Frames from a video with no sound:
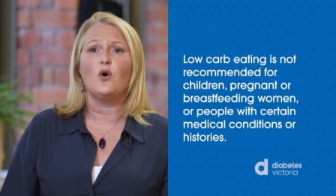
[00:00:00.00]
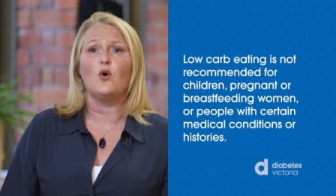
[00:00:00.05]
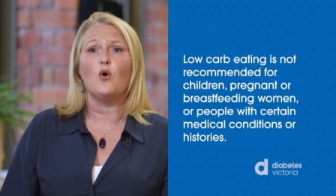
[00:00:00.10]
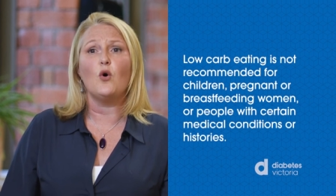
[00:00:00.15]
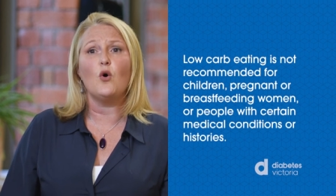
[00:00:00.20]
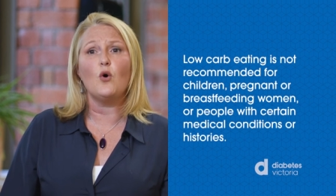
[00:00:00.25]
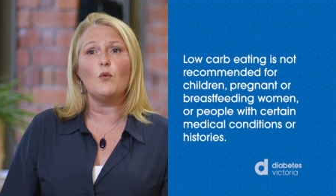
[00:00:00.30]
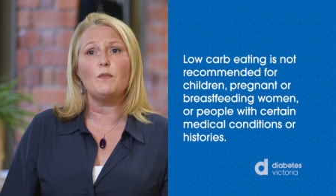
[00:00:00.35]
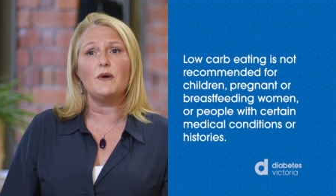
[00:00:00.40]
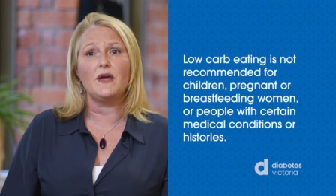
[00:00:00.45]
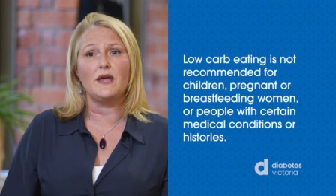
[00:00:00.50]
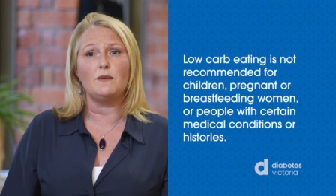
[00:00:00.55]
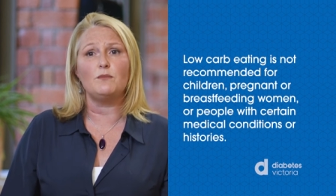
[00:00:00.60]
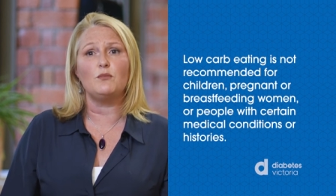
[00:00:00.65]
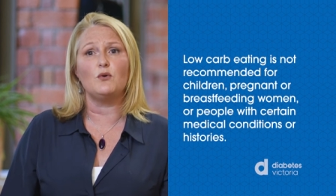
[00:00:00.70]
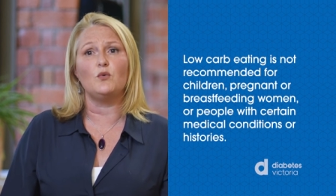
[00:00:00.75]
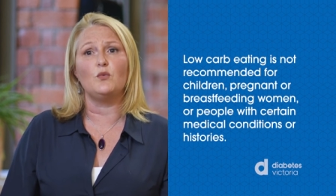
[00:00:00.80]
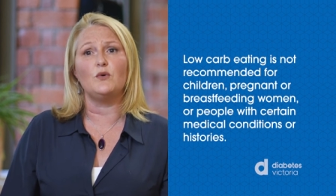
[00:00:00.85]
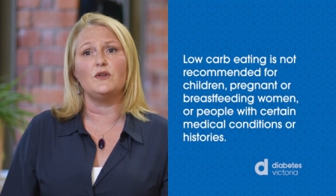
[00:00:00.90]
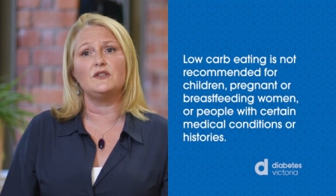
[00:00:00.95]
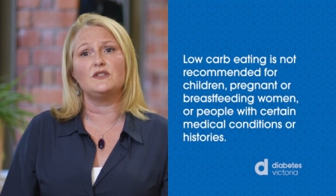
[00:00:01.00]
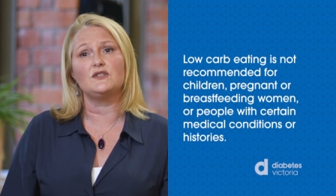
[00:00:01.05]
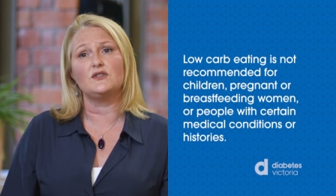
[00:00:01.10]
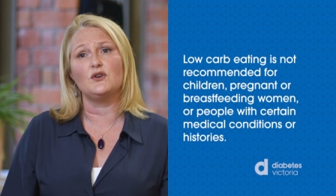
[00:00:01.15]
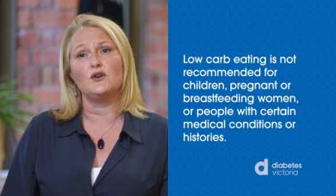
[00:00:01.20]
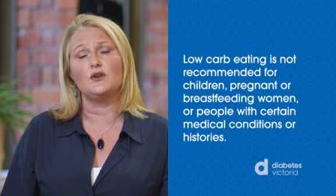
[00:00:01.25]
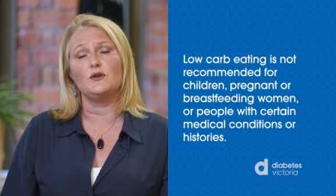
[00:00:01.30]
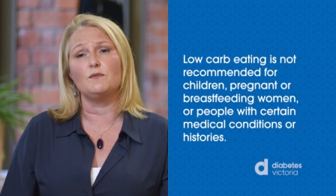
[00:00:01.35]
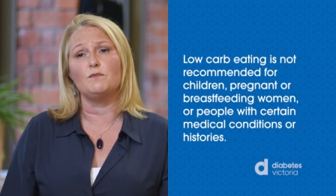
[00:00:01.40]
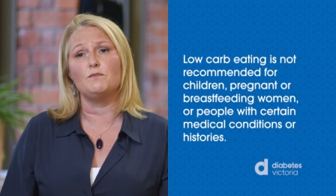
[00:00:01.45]
or people with
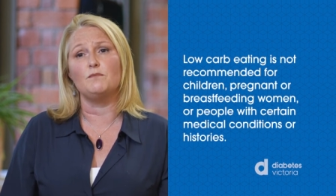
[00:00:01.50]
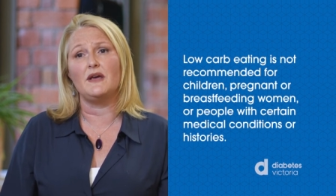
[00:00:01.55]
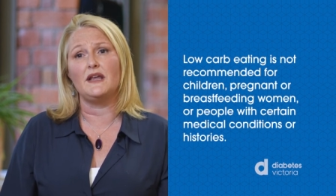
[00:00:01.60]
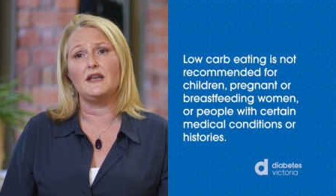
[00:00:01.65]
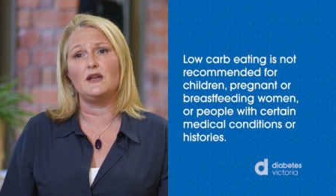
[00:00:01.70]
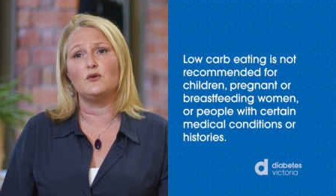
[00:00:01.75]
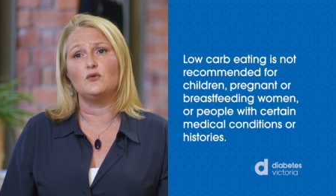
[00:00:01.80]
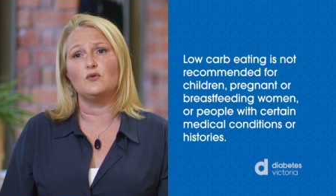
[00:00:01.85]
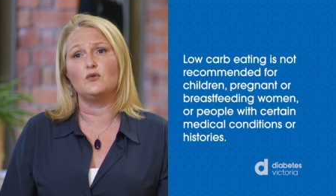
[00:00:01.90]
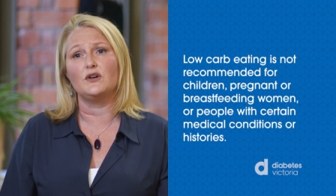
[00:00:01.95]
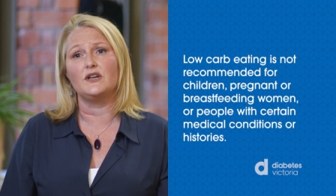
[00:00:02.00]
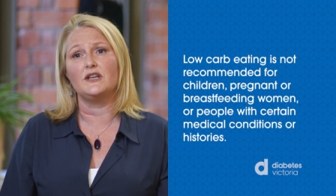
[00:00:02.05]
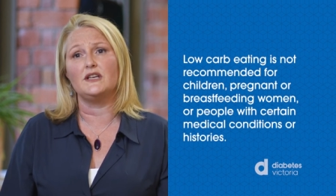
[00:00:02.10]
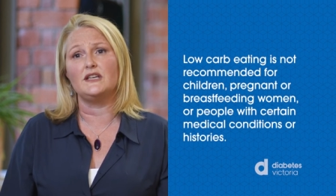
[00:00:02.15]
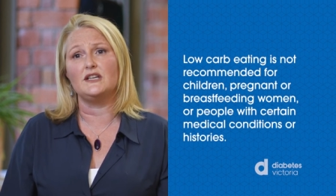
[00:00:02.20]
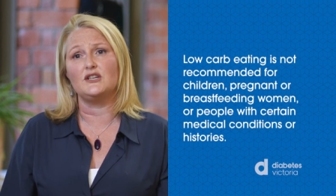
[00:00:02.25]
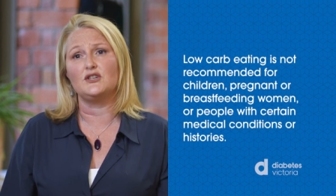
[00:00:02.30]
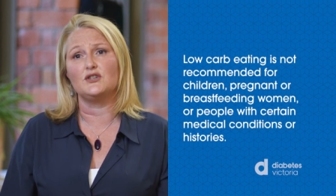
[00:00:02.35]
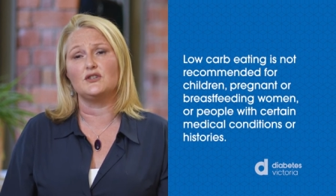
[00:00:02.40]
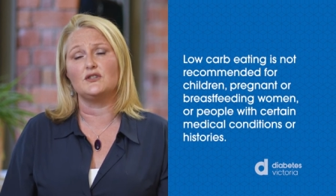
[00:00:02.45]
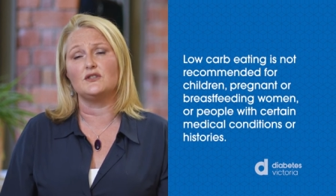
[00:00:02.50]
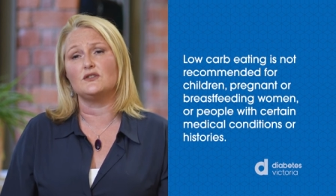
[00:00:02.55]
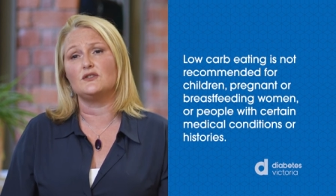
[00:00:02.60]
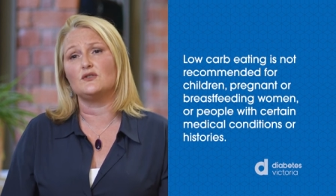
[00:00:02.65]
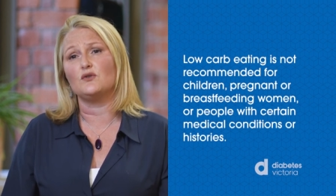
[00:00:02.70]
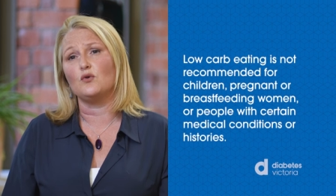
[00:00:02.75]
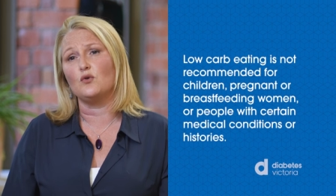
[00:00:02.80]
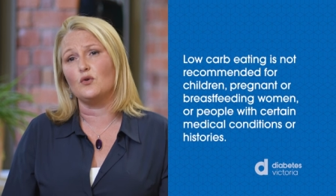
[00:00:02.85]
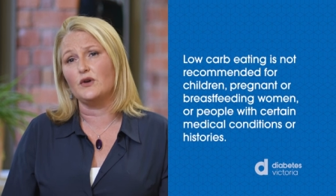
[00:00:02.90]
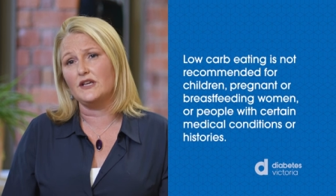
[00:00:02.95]
certain medical conditions
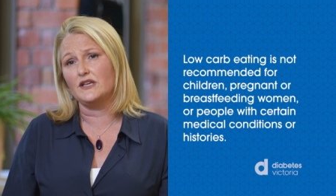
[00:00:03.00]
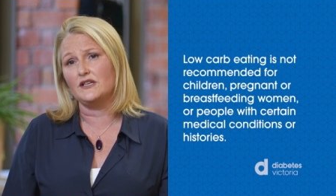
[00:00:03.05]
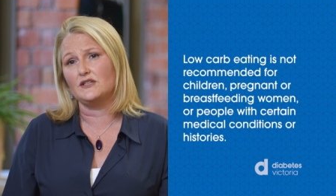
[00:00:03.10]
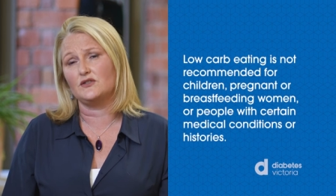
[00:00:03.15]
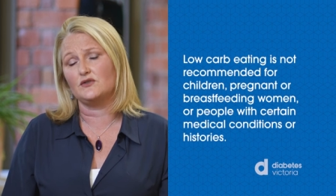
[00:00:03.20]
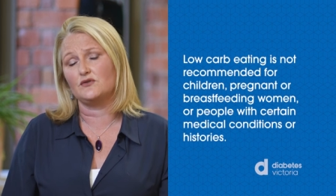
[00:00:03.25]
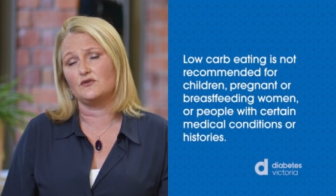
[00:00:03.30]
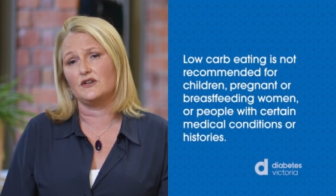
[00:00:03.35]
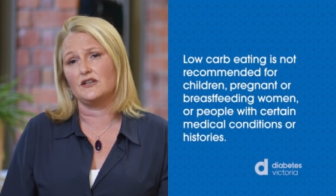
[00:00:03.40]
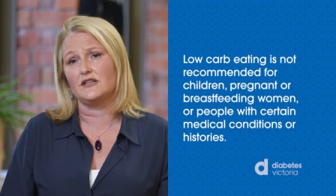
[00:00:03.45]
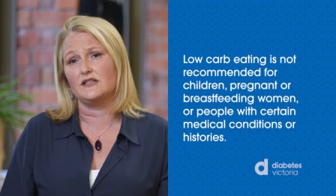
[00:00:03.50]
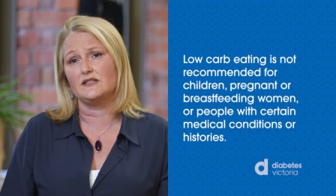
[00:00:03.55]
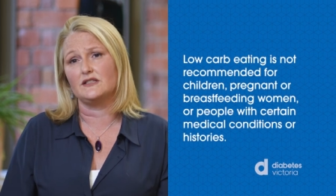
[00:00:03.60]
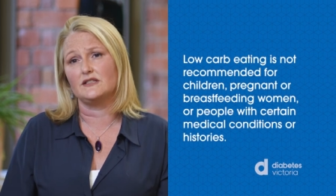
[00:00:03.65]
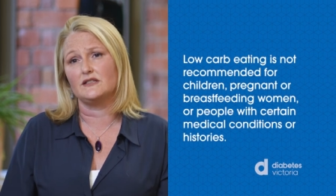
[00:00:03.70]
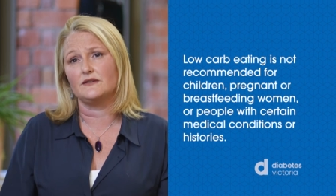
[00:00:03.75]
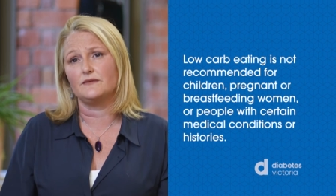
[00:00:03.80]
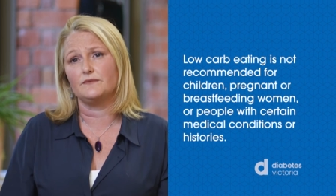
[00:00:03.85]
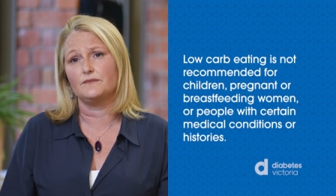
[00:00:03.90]
or histories.